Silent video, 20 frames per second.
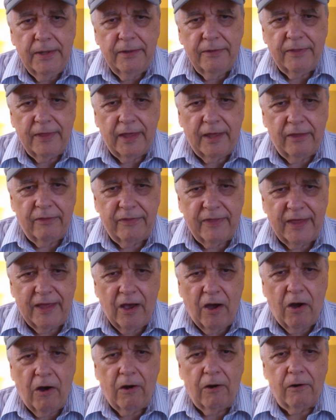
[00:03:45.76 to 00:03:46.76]
They
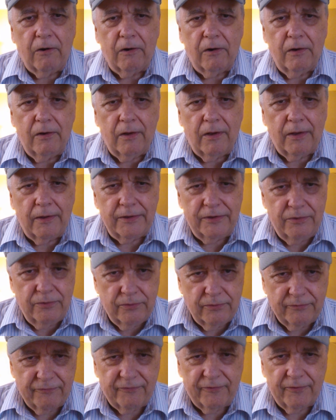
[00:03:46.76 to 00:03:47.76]
are
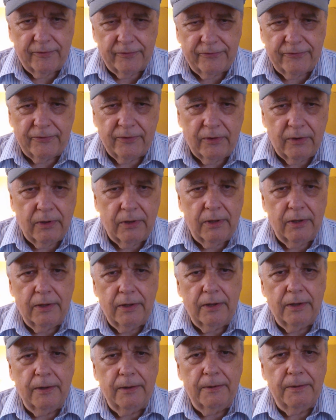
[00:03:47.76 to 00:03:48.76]

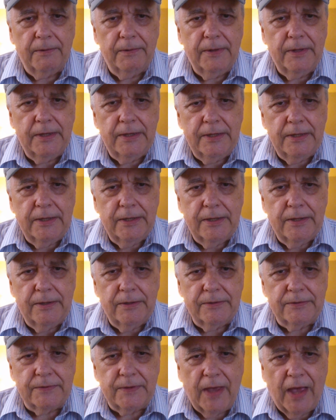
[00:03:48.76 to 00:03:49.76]
universal,
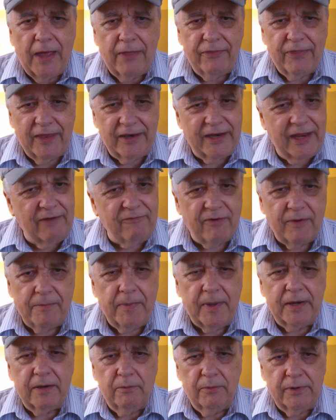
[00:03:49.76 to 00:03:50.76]
that
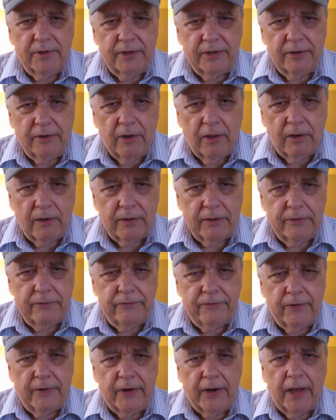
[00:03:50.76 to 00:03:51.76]
everybody would
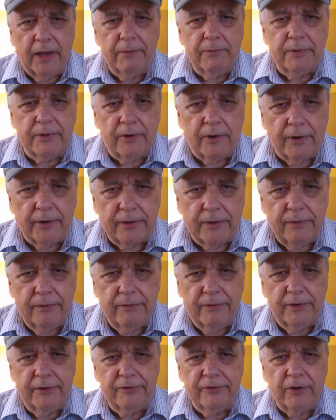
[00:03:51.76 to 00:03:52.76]
acknowledge. And I would argue
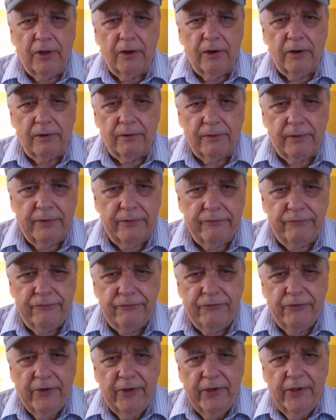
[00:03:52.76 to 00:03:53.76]
that
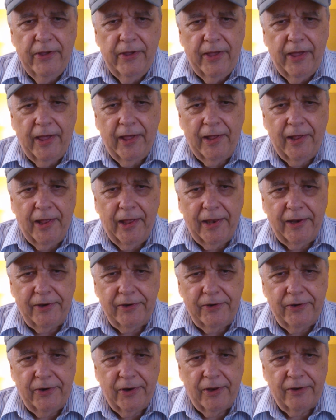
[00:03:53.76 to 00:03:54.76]
tolerance
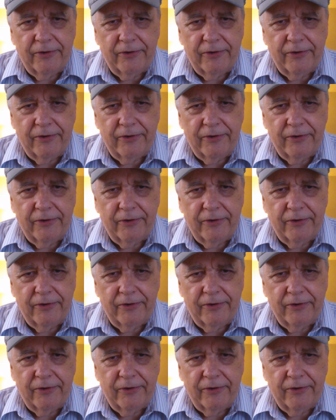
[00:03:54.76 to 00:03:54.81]
and